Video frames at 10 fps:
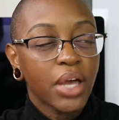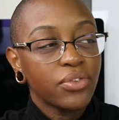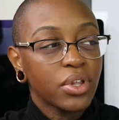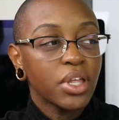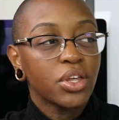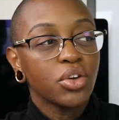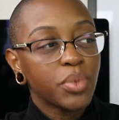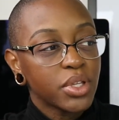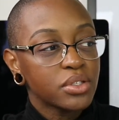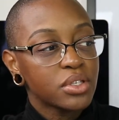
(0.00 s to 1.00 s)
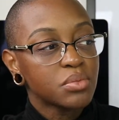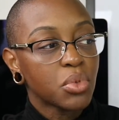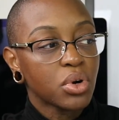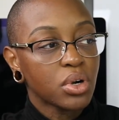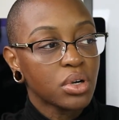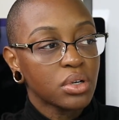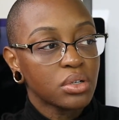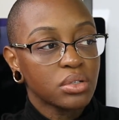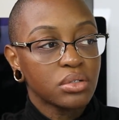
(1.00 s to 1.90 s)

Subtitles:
I feel like humans is more